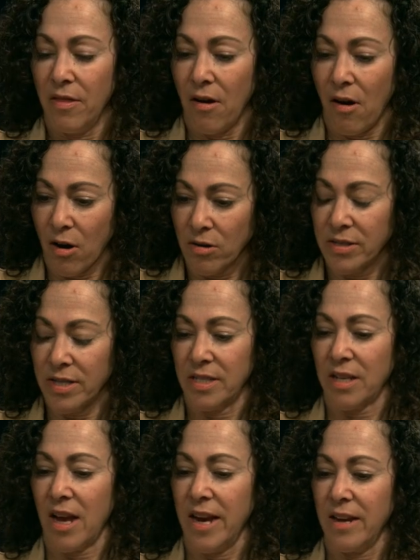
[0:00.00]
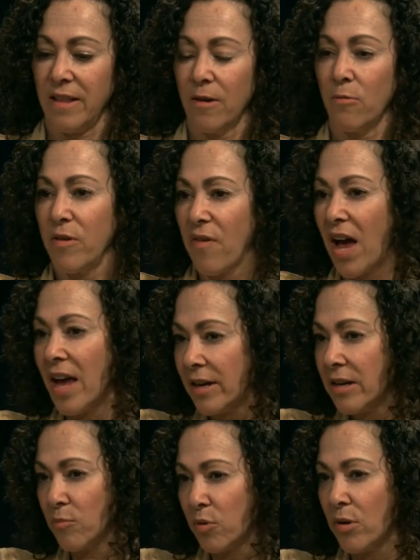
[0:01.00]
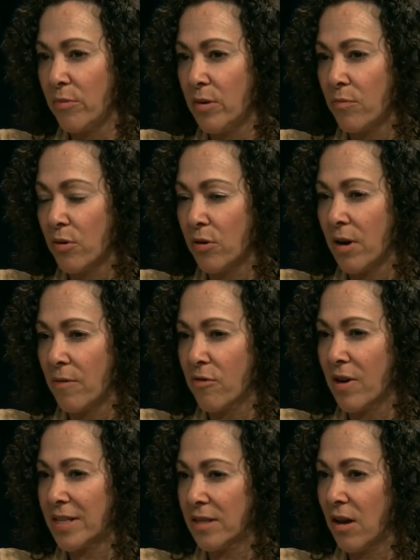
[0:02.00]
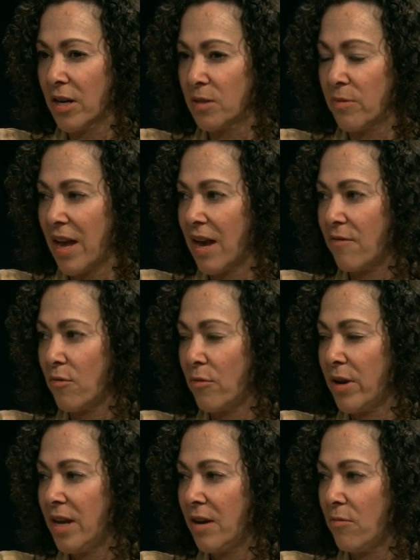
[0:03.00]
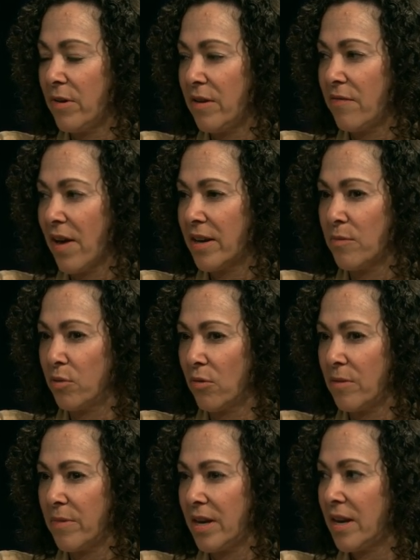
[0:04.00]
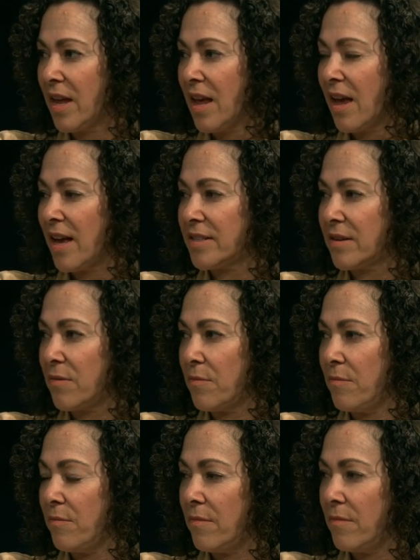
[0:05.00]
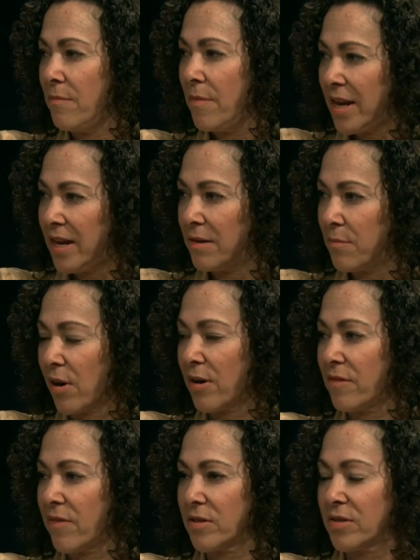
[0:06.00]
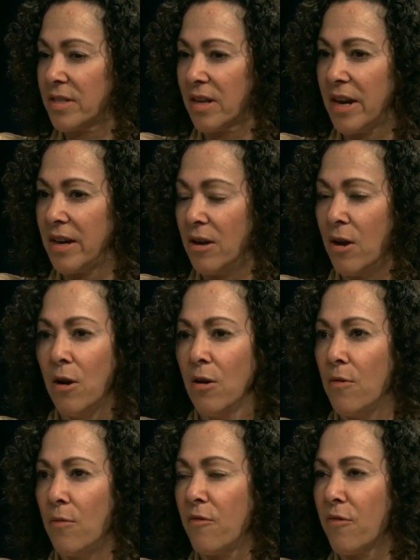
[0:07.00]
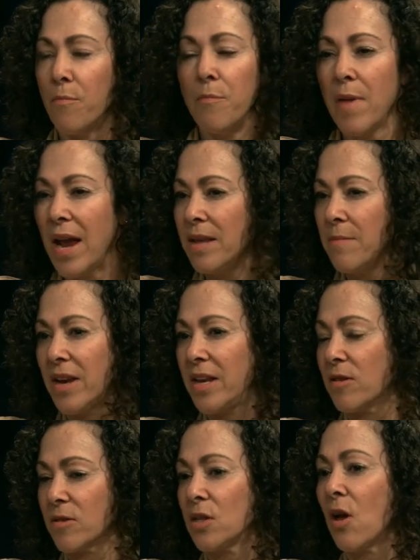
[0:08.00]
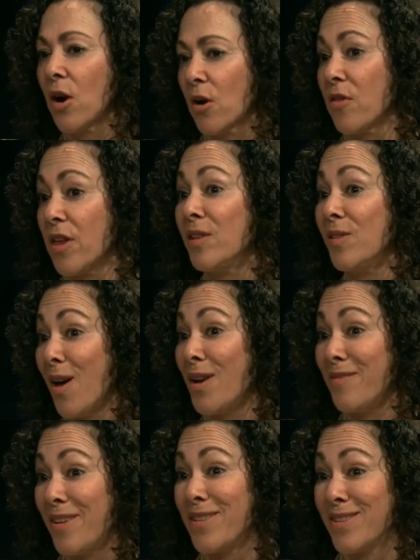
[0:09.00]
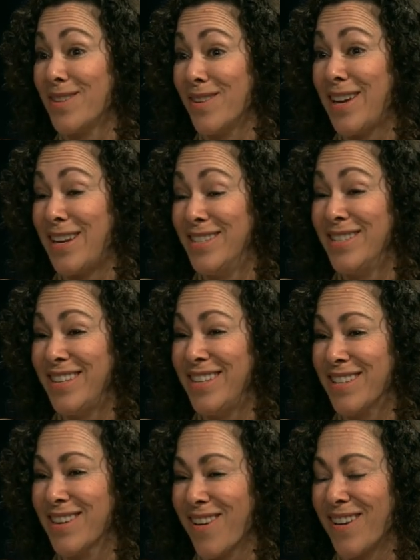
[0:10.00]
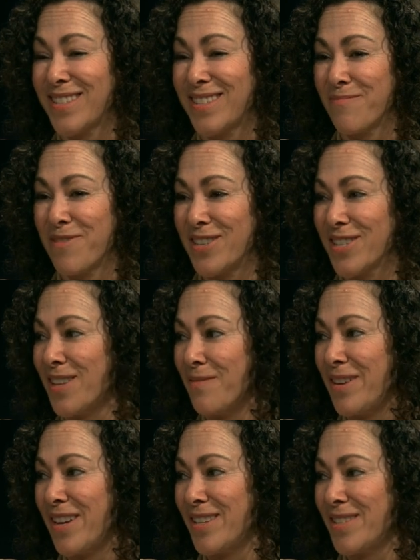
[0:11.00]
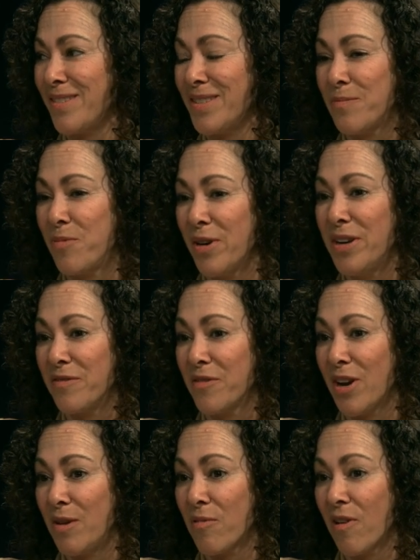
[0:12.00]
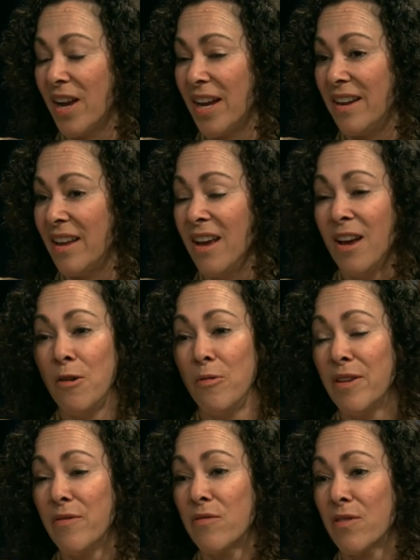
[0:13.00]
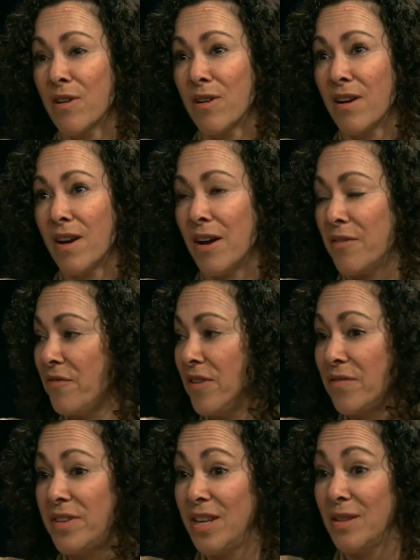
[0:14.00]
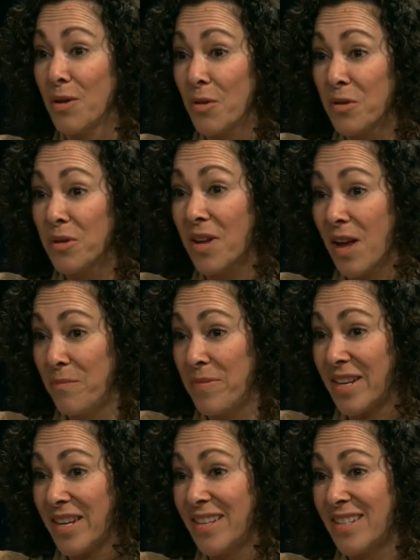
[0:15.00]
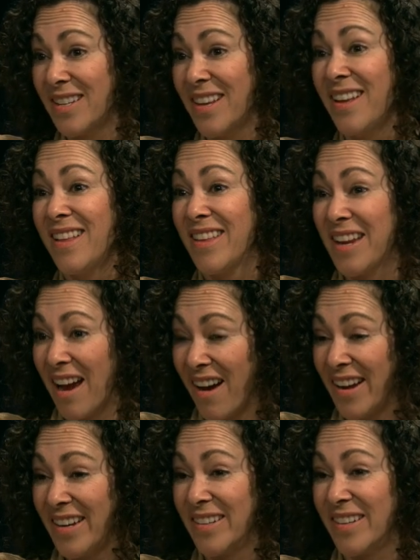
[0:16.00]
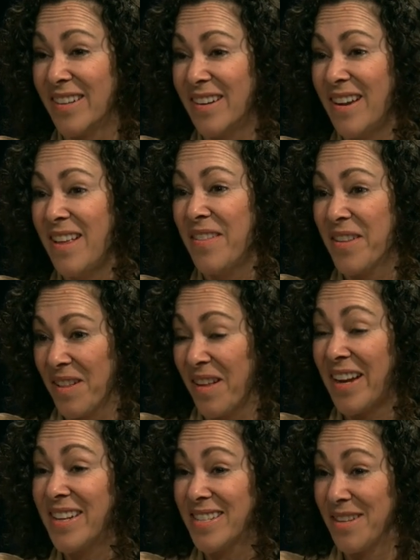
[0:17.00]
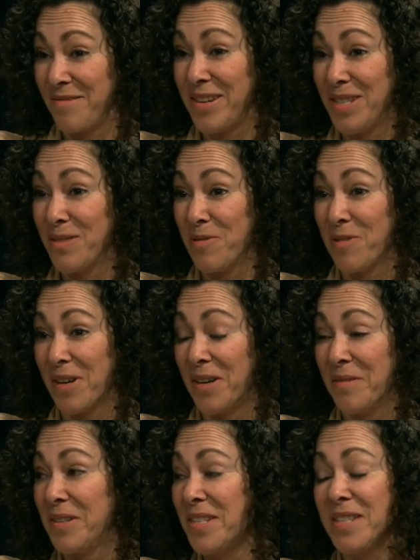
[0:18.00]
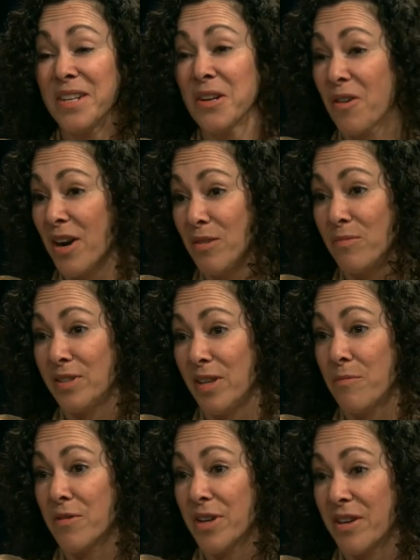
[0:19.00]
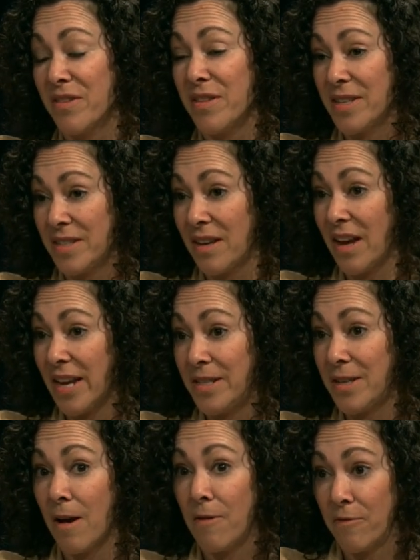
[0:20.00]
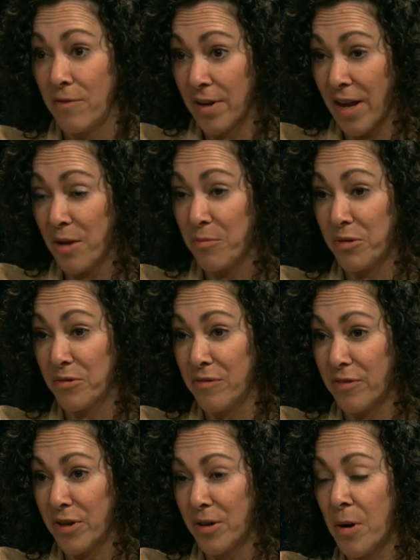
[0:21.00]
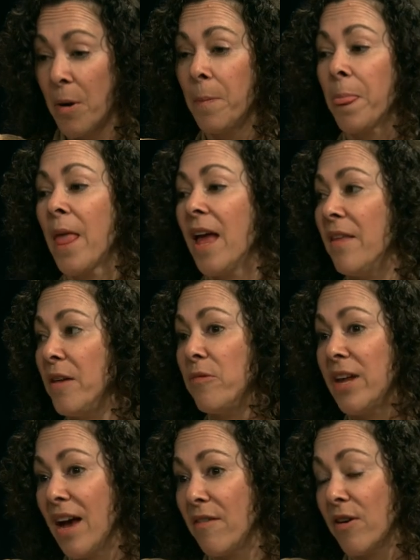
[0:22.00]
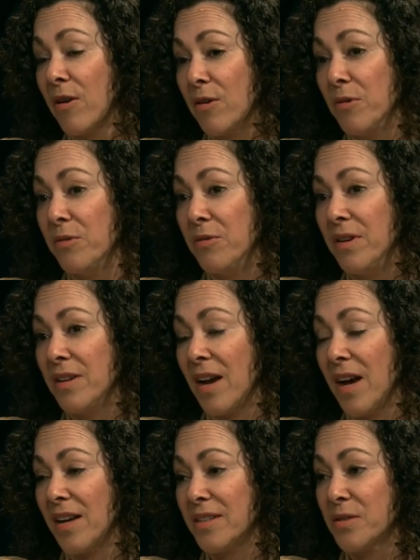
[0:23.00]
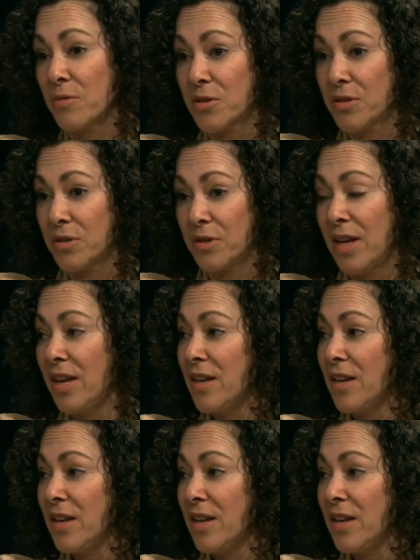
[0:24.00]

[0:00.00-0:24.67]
our society that we've had an employment program for as long as we have. We, we've had employment as a main part of our society for many, many years longer than a lot of other agencies across British Columbia. So it's a point of great pride. We have over uh, 50 local companies that hire the clients that we support, which is an incredible number given the size of Campbell River. Okay. And then we have our own uh, social